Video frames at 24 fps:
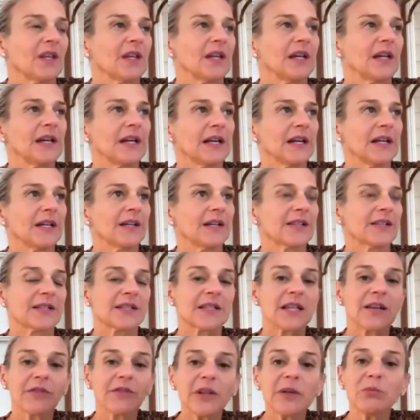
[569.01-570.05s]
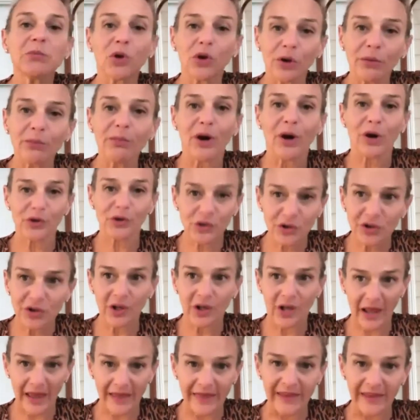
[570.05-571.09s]
Uh, it's definitely more
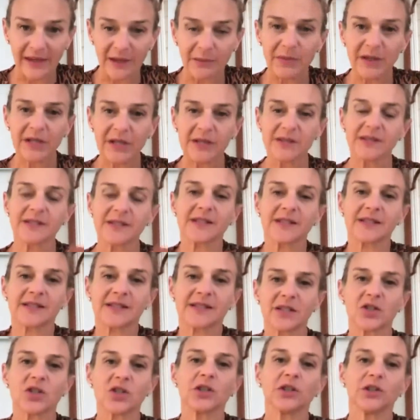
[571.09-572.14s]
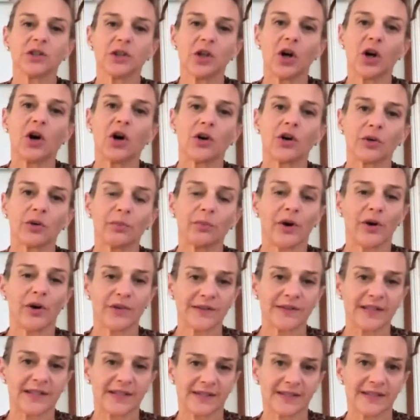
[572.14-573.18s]
emotional, I think, because it's such a long
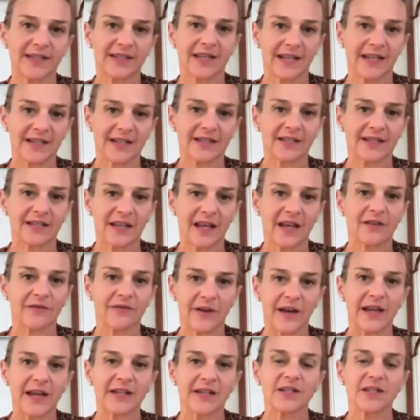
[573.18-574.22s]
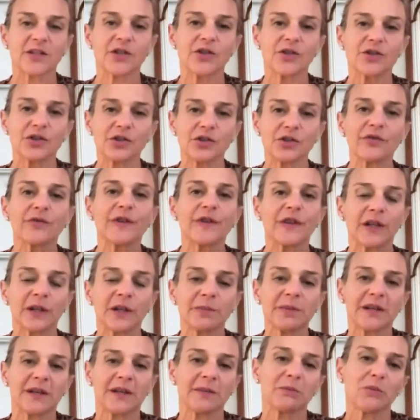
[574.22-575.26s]
process to get to that phase, and you do feel a
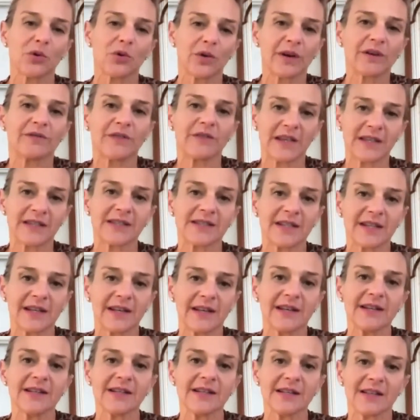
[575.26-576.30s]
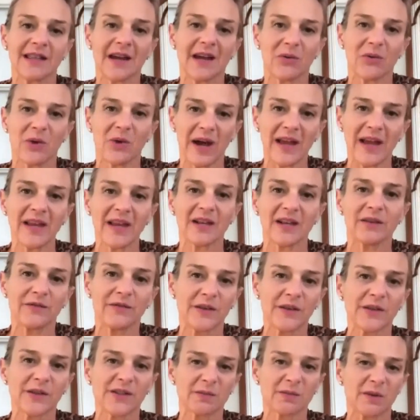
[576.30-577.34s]
bit more invested in it, it that is. way, and it
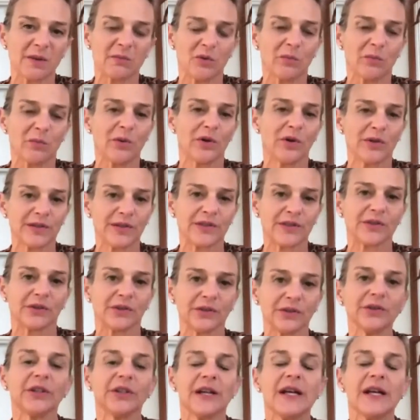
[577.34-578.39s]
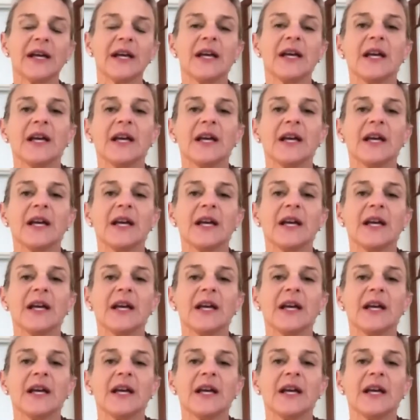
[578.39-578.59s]
feels a bit more personal. Yeah.